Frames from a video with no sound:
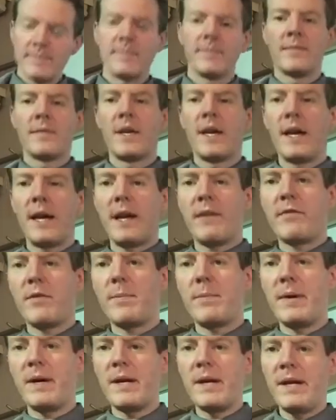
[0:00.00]
Hey
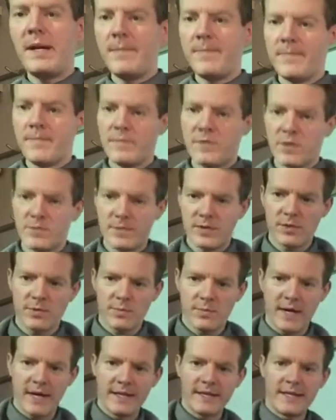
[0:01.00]
everybody, it's Mr.
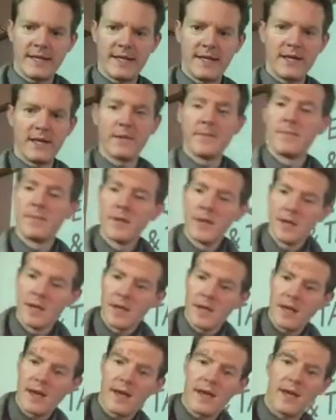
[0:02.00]
Bradley here,
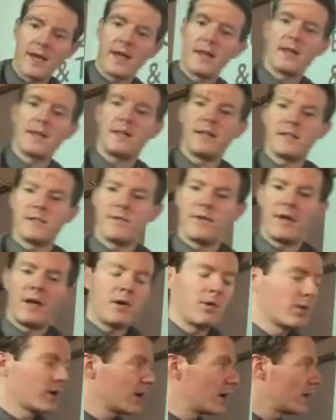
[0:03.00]
and in this
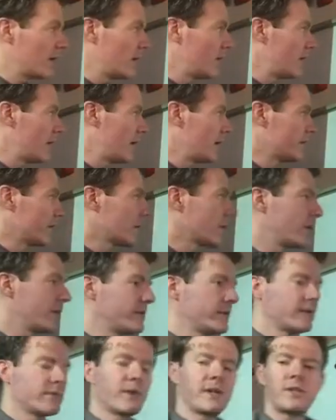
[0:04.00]
video we're going to go over
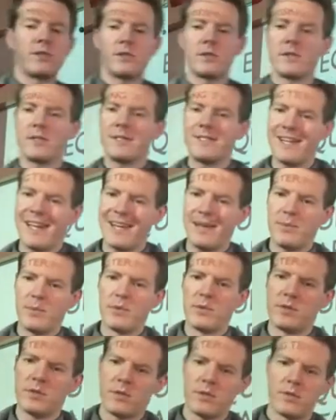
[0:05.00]
equivalent ratios and
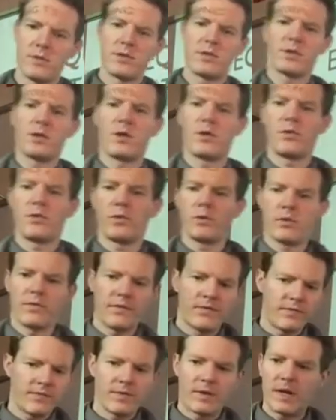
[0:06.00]
tables, just go through
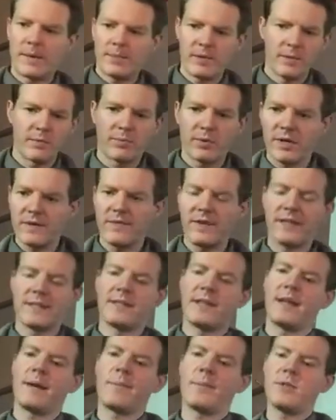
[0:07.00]
a couple of brief
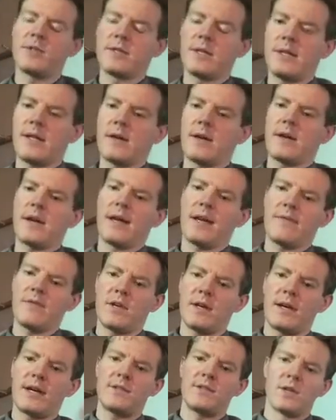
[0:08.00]
examples, and then I'm going to have you
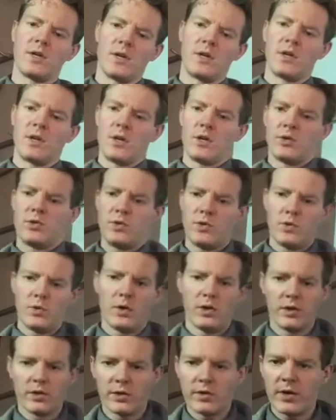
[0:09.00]
guys do
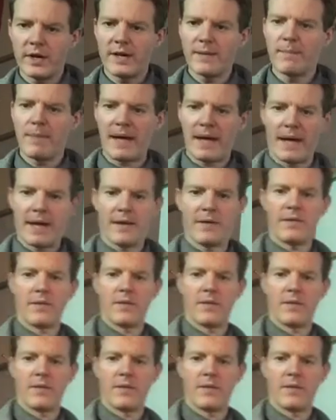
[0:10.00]
a learning path